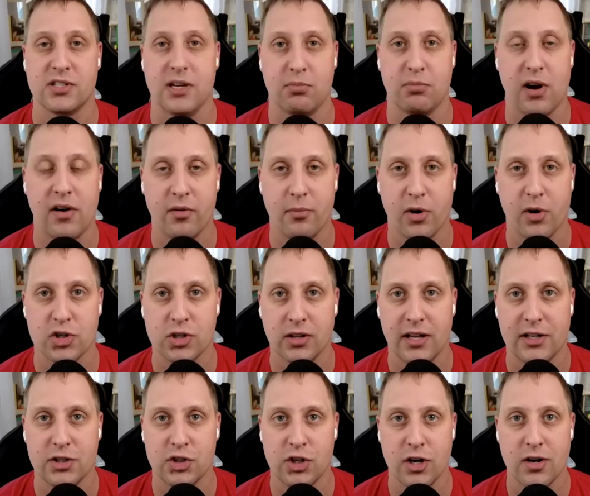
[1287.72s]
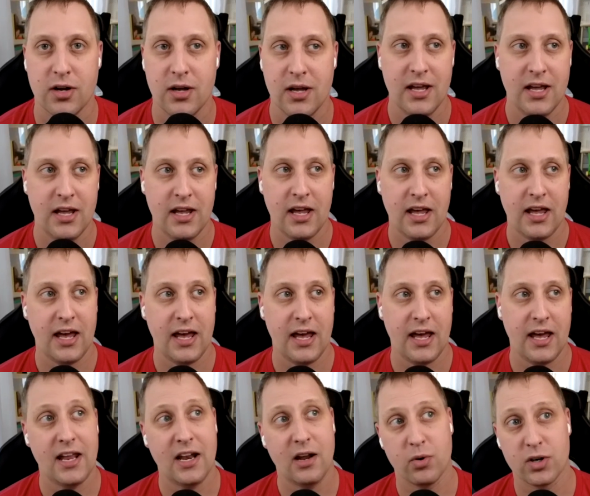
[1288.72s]
profit margin last year. And
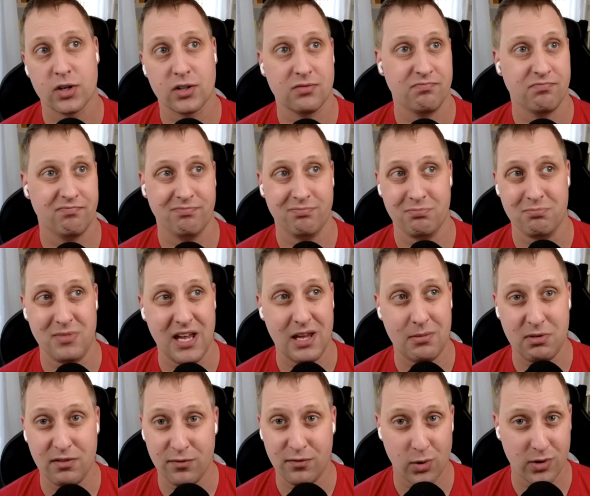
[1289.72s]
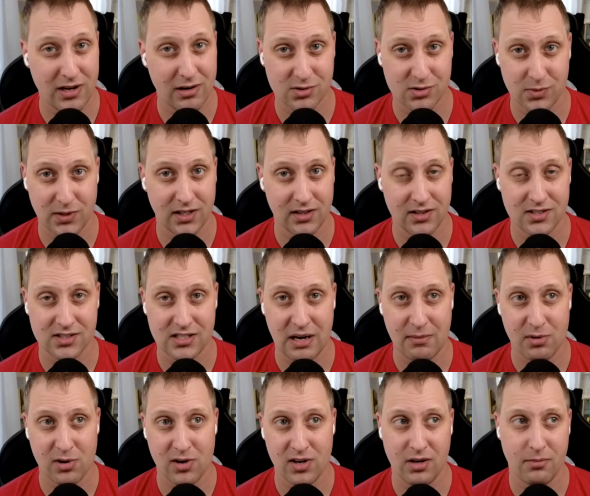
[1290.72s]
I worked maybe 40 hours a week in the
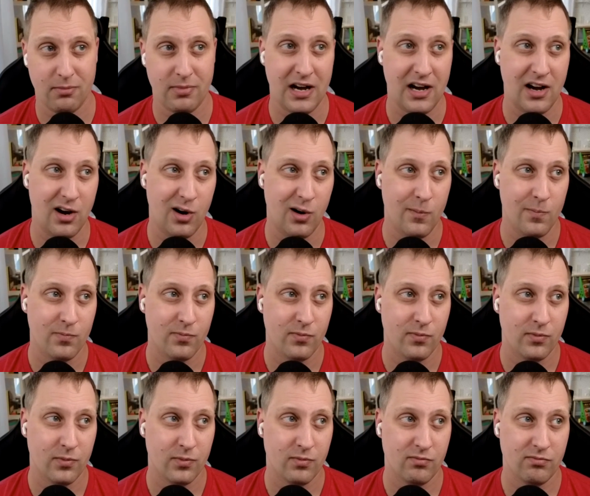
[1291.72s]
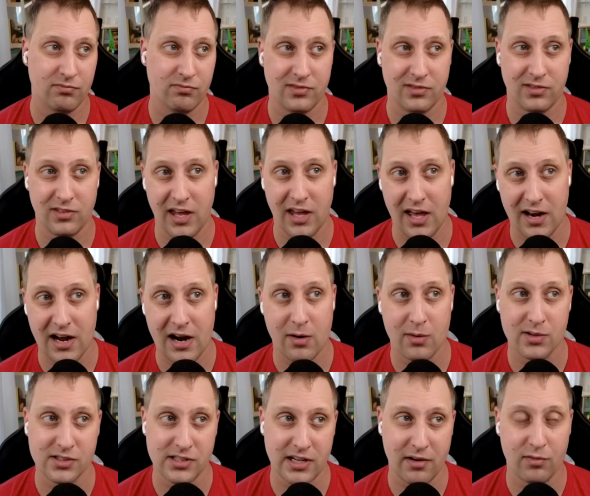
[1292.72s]
summer and about 10
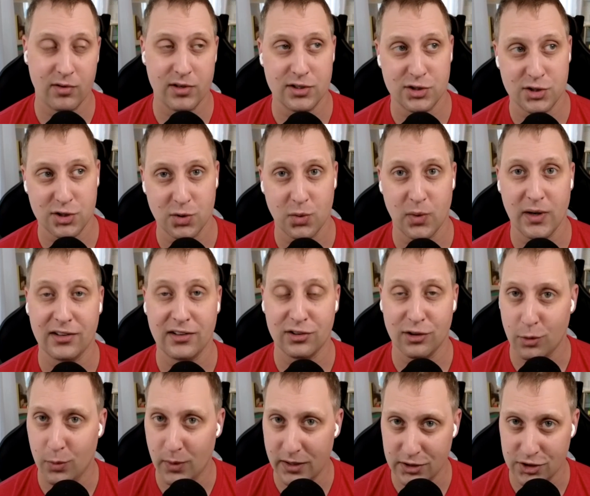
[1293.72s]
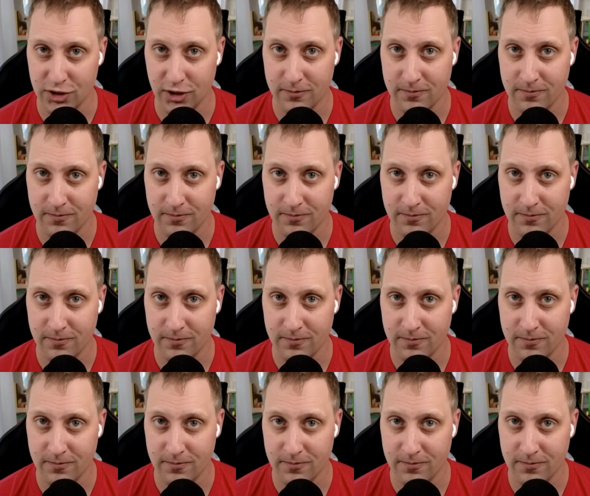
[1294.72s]
hours every two weeks in the winter.